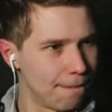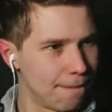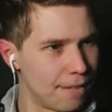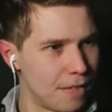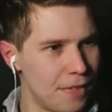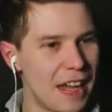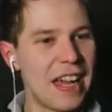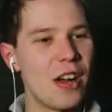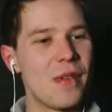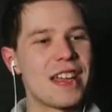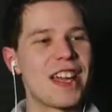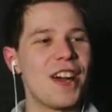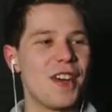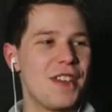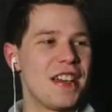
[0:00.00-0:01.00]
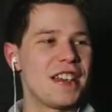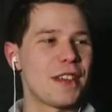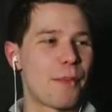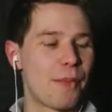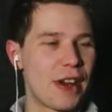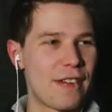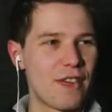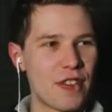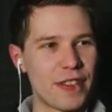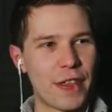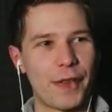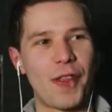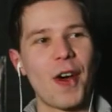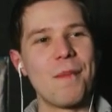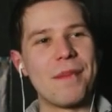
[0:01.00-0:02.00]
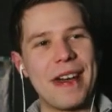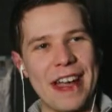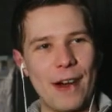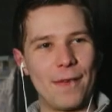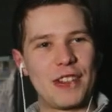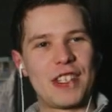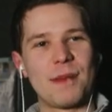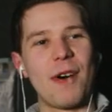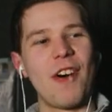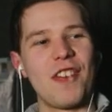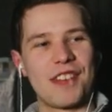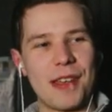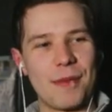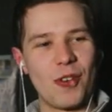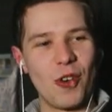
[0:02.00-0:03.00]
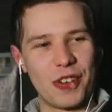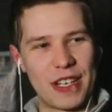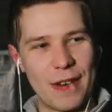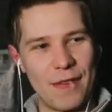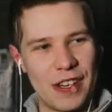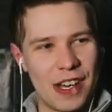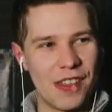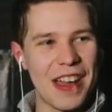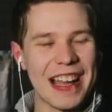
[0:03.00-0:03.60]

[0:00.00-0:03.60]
There we go. There's a preview of the thumbnail for tomorrow's Subnautica video.